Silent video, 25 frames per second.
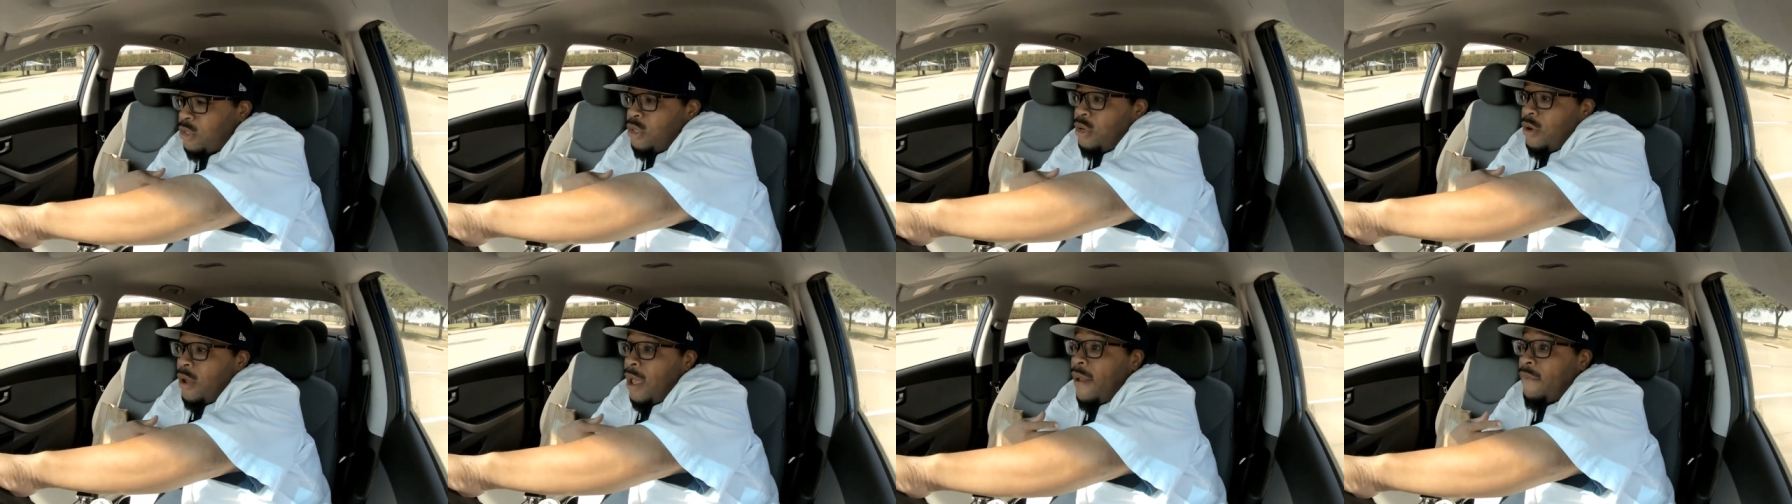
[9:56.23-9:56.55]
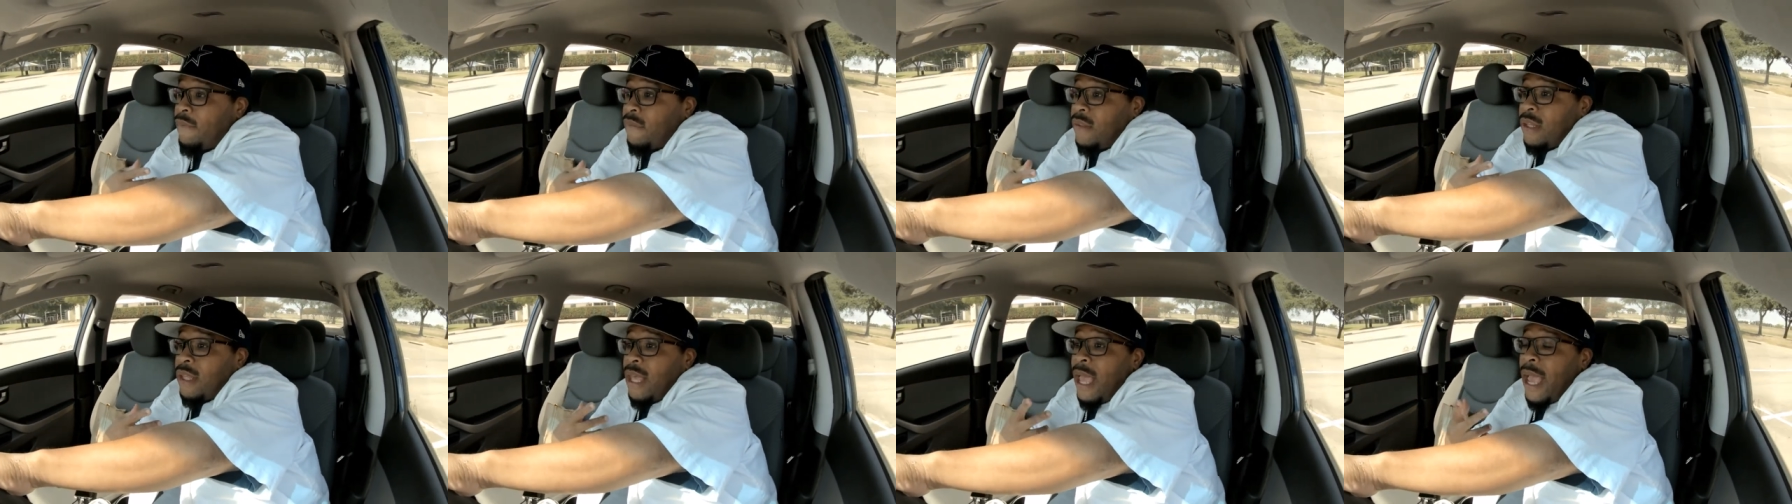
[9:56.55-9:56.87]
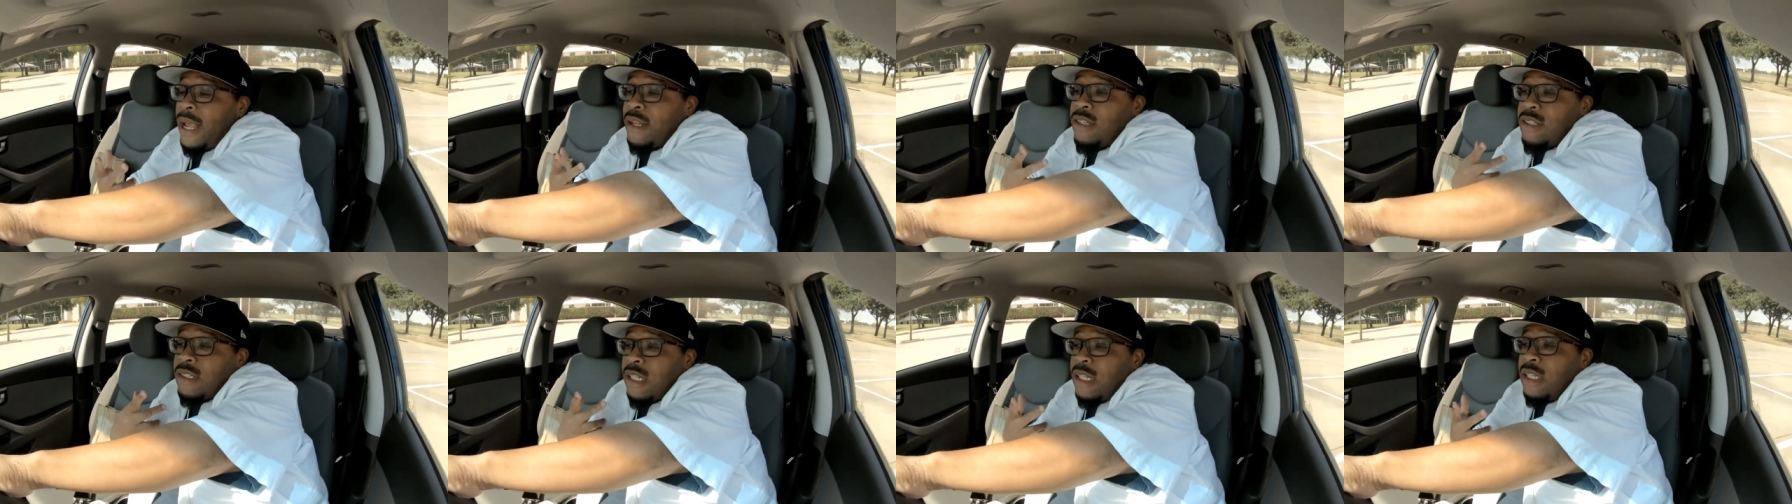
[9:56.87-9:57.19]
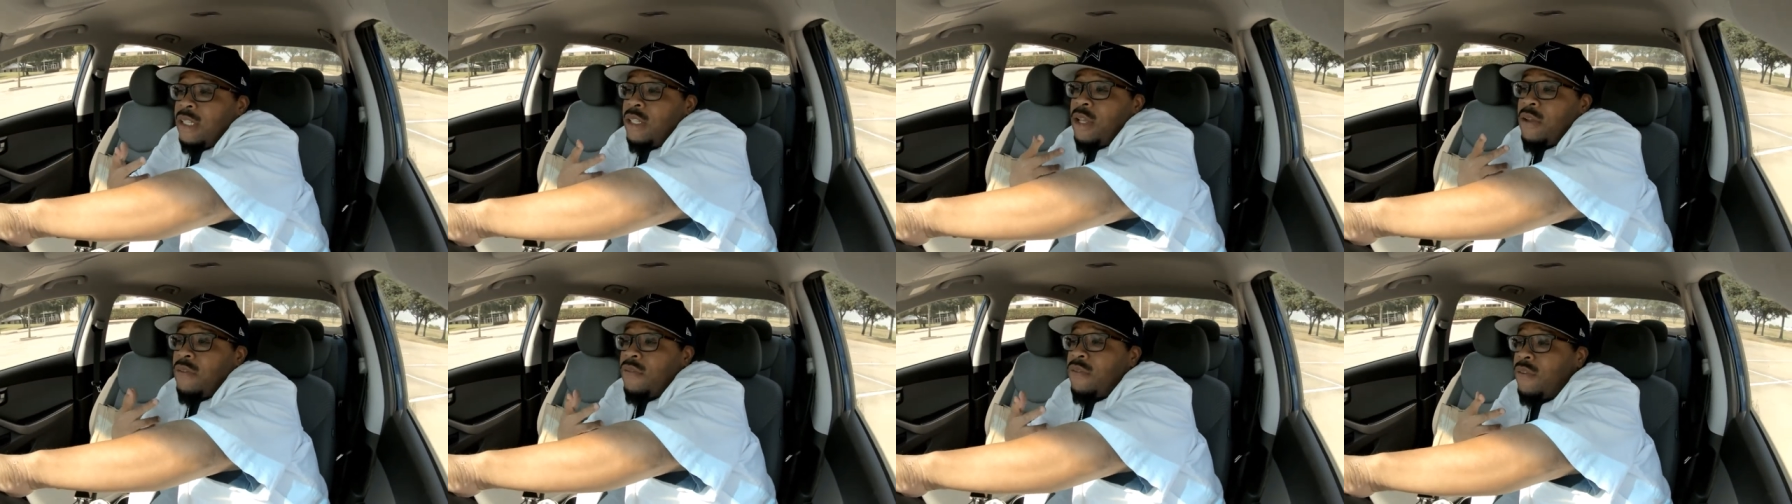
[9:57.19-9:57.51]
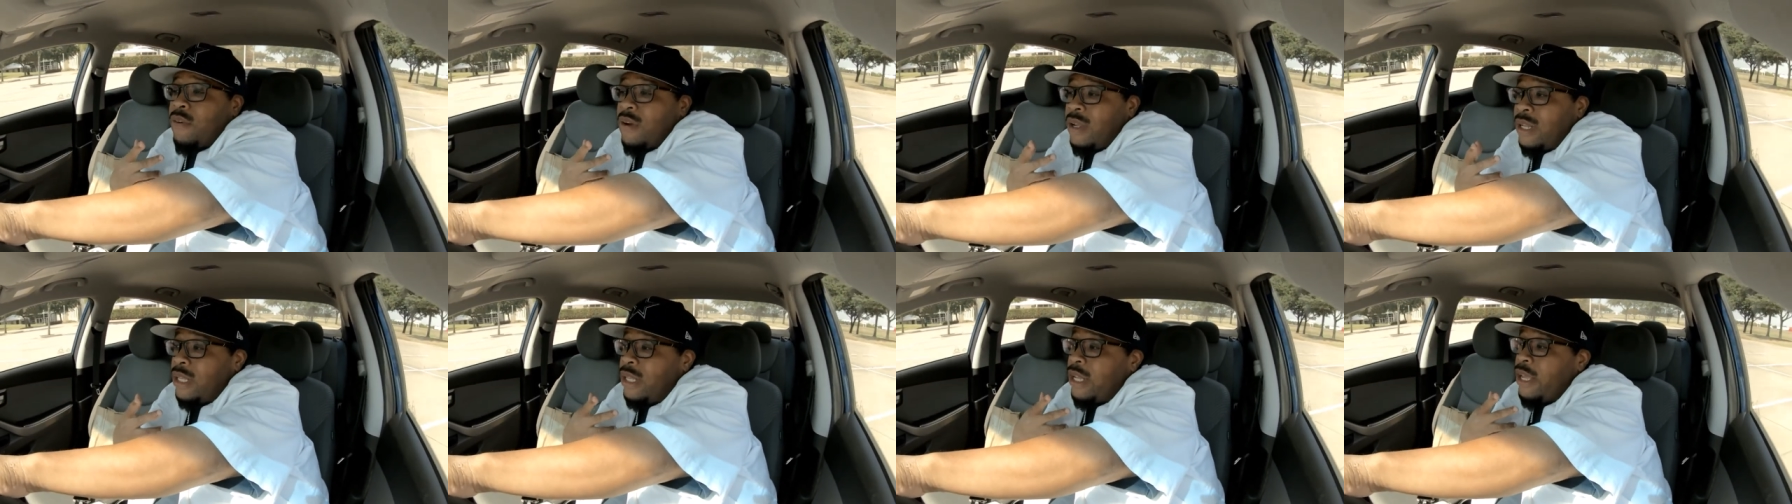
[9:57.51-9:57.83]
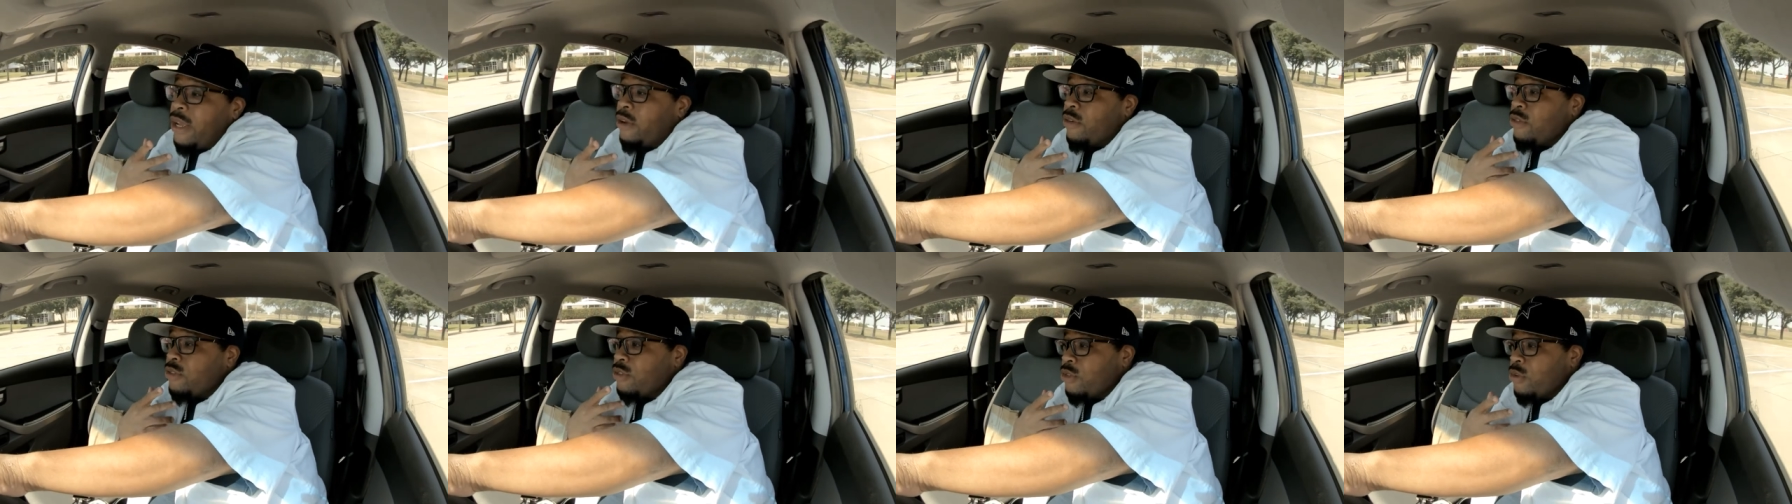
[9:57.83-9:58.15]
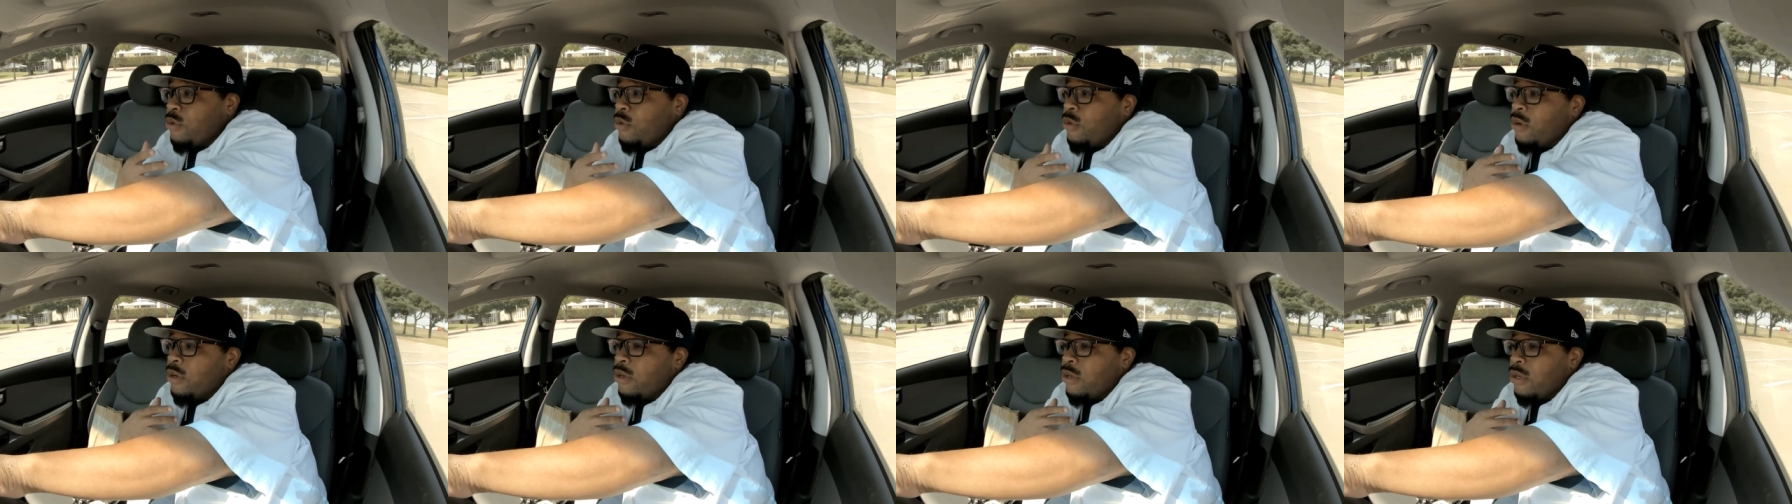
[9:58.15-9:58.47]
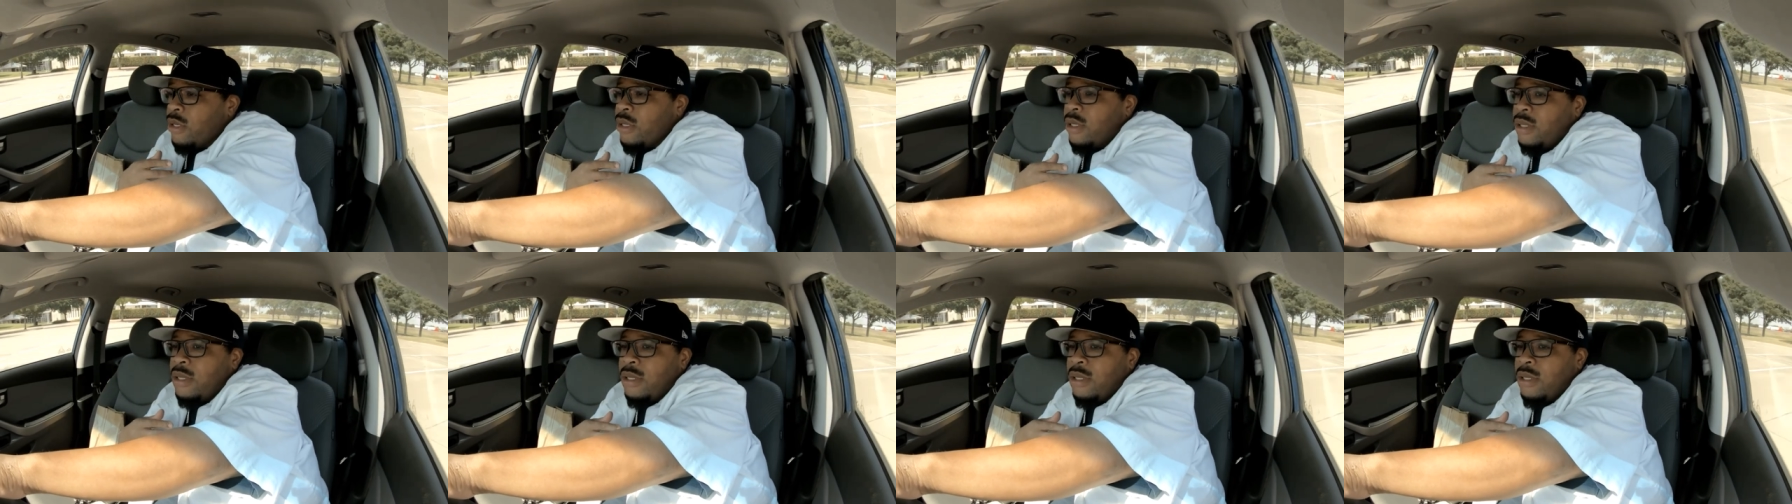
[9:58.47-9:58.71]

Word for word: so you don't have to actually look for a liquor store